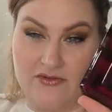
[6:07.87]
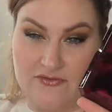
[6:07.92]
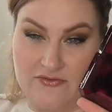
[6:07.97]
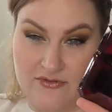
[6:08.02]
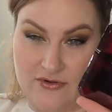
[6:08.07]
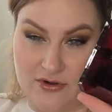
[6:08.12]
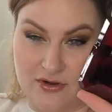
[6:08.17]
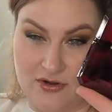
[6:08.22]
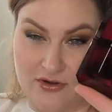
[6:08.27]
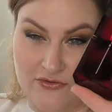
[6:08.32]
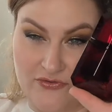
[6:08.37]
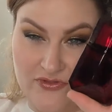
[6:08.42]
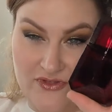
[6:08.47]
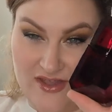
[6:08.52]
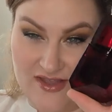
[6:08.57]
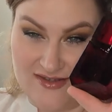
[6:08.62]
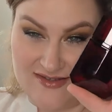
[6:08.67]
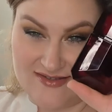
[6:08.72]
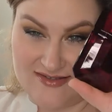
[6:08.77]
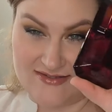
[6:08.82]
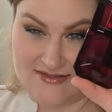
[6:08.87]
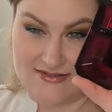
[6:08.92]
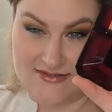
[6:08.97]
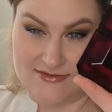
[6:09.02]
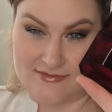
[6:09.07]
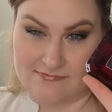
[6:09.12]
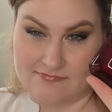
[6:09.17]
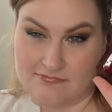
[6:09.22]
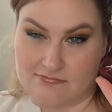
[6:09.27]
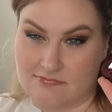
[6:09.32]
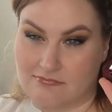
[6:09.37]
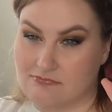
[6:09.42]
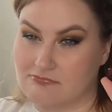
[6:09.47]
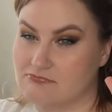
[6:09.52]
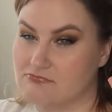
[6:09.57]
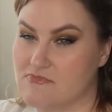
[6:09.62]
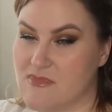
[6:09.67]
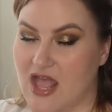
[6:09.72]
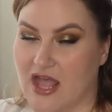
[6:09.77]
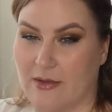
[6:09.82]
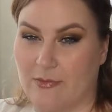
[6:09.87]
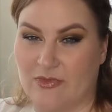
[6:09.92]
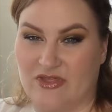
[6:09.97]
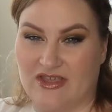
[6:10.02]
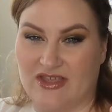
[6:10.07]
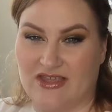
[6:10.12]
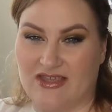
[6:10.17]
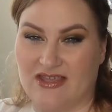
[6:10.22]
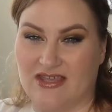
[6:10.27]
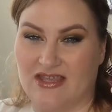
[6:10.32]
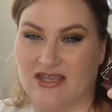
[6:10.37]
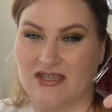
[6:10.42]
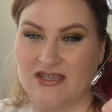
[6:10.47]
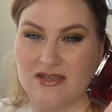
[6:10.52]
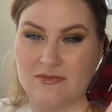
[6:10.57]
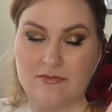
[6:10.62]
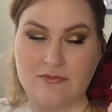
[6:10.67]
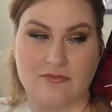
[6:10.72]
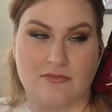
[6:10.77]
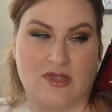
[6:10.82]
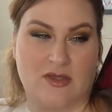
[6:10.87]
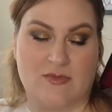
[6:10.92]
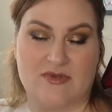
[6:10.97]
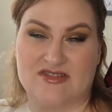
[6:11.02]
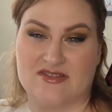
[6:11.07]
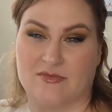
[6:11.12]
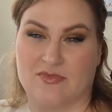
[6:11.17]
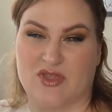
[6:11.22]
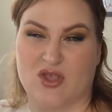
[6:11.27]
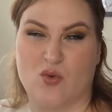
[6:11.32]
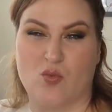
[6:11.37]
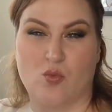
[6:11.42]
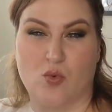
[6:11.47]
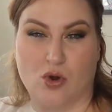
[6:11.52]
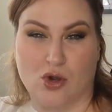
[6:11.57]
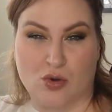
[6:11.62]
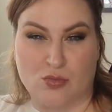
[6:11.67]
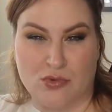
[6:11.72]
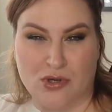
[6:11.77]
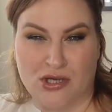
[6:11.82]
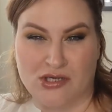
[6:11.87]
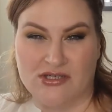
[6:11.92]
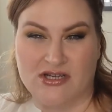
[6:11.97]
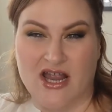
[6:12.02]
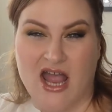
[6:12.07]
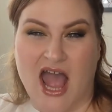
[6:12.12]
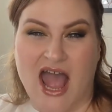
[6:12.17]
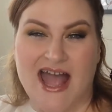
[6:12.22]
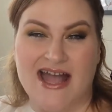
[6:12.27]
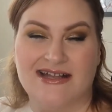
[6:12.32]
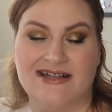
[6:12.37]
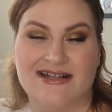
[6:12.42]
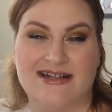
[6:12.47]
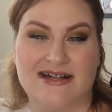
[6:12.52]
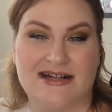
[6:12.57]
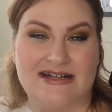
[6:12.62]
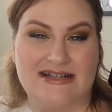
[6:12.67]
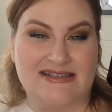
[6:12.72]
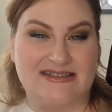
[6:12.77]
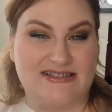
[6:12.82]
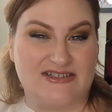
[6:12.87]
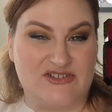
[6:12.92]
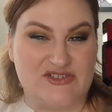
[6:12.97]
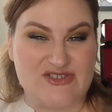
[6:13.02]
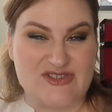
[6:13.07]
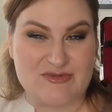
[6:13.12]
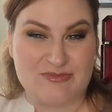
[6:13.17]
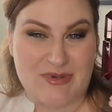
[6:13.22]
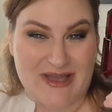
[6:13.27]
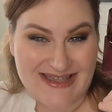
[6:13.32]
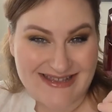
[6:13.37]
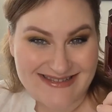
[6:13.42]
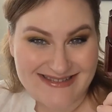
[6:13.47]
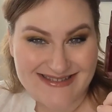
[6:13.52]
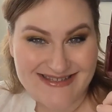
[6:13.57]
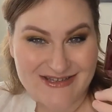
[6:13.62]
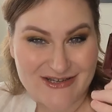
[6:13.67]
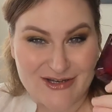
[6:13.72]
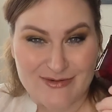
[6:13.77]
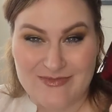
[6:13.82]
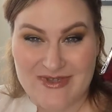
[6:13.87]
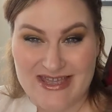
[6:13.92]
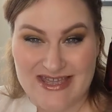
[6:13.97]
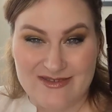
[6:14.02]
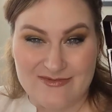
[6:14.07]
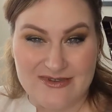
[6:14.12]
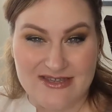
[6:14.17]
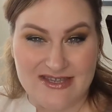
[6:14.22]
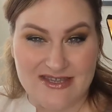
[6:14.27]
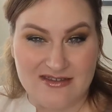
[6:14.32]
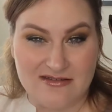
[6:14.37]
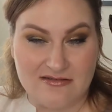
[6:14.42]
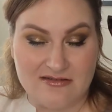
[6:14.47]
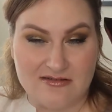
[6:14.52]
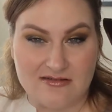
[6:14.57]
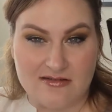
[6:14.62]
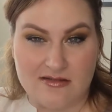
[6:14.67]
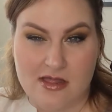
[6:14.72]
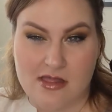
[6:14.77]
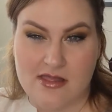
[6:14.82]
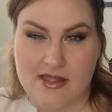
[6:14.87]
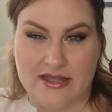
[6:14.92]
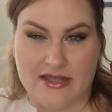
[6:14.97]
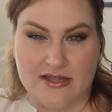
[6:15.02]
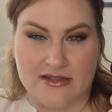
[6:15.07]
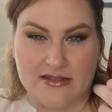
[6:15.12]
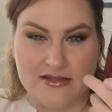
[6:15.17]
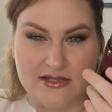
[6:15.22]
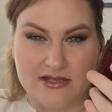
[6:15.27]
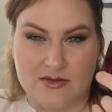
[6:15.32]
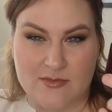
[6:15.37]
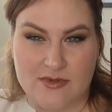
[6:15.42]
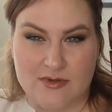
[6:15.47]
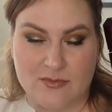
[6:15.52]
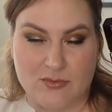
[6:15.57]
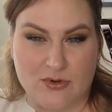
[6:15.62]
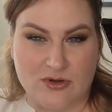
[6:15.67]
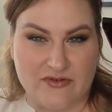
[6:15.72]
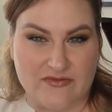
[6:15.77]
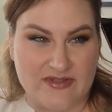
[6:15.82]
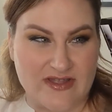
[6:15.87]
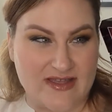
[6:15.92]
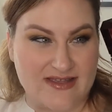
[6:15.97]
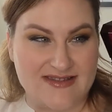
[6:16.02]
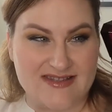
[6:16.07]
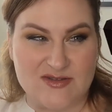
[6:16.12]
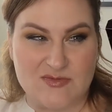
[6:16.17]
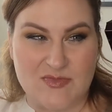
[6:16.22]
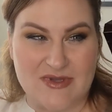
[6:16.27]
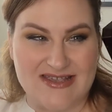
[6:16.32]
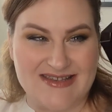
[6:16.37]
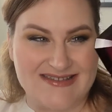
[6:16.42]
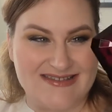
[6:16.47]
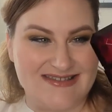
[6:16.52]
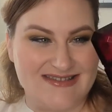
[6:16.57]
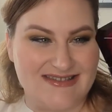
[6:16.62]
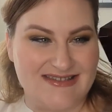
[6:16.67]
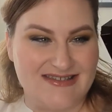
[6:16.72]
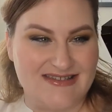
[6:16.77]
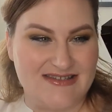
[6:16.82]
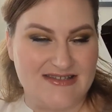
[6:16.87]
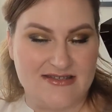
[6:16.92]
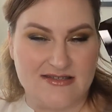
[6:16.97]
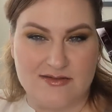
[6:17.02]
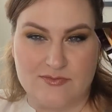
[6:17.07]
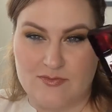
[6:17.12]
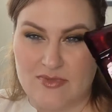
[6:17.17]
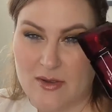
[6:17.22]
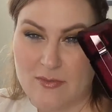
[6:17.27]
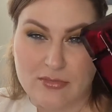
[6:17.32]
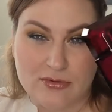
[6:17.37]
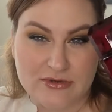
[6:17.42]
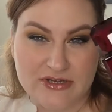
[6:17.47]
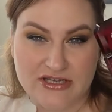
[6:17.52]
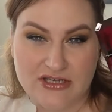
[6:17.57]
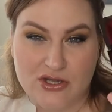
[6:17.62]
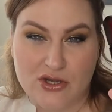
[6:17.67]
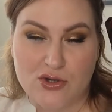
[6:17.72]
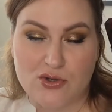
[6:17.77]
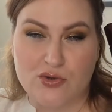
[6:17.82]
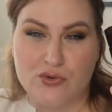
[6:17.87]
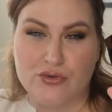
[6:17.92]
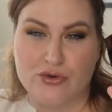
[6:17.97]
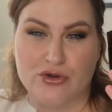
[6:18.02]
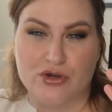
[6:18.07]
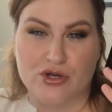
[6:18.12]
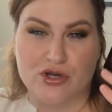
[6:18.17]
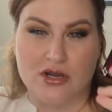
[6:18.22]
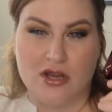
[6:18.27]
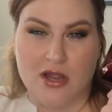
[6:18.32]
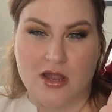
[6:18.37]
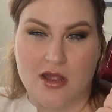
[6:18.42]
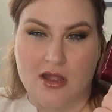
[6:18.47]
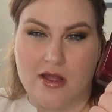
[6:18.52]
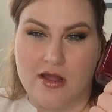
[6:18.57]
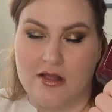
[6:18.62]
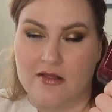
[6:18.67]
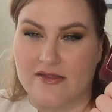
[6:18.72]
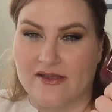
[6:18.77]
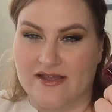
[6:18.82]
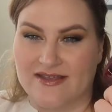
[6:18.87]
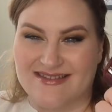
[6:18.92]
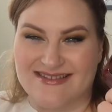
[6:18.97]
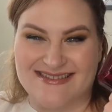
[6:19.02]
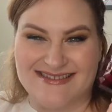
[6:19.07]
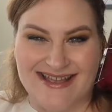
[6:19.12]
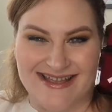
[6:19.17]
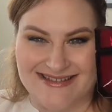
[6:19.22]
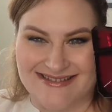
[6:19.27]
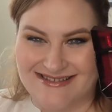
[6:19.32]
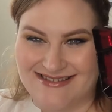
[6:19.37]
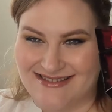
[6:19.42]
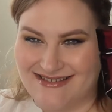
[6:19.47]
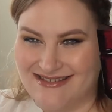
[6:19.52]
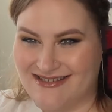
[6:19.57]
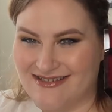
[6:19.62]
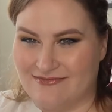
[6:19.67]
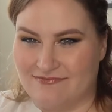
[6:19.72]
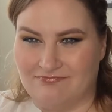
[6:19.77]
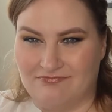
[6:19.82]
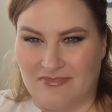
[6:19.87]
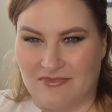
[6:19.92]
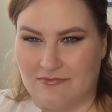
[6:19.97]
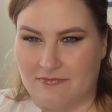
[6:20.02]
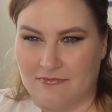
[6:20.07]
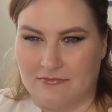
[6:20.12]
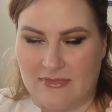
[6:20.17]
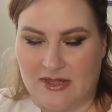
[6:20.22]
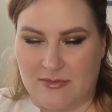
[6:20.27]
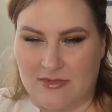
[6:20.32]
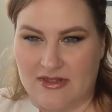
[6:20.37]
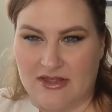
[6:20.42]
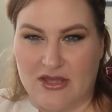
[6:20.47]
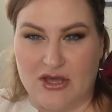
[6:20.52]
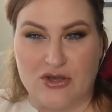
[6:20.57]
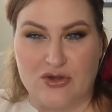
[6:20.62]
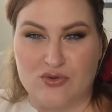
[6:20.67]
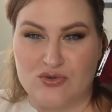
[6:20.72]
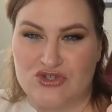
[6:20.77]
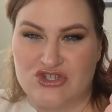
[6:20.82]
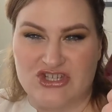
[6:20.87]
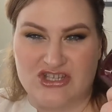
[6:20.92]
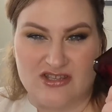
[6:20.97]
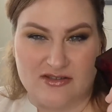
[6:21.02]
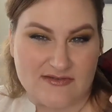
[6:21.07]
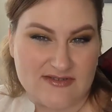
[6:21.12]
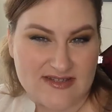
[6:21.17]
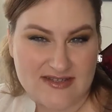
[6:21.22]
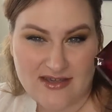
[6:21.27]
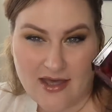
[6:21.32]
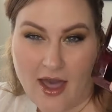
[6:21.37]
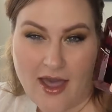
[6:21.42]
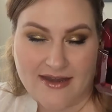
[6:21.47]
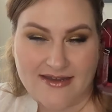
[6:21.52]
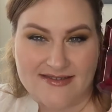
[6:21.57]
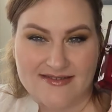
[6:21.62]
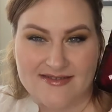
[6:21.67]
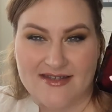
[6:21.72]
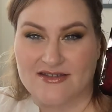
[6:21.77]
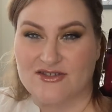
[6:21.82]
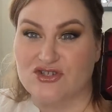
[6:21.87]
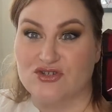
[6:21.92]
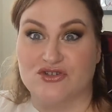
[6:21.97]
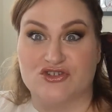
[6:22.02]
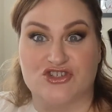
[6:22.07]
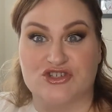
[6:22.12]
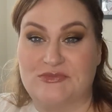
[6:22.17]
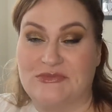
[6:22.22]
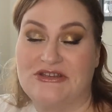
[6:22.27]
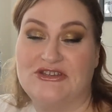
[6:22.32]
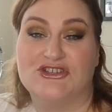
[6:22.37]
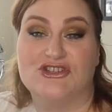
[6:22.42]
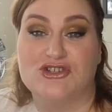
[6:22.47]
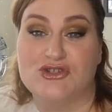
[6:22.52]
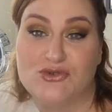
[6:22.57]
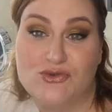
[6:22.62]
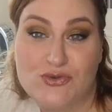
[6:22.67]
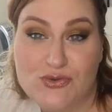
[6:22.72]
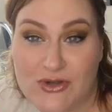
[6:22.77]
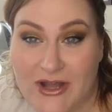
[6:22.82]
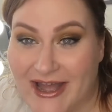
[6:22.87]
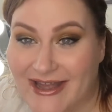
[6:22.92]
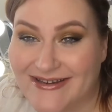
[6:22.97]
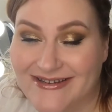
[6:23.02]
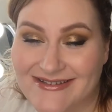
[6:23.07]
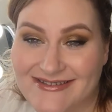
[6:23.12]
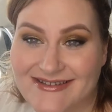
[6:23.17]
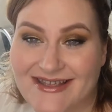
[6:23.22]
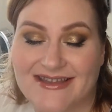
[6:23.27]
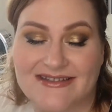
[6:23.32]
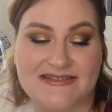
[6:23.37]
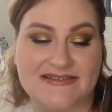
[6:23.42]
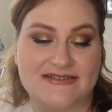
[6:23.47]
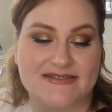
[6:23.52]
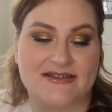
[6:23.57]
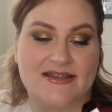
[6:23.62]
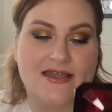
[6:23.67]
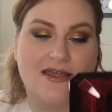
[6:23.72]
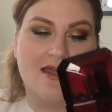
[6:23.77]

For this, I'm thinking maybe something warmer, a little spicier maybe like a little bit more of like a spicy peppery note or like a sexy maybe like a gucci guilty kind of scent or a jimmy choo kind of scent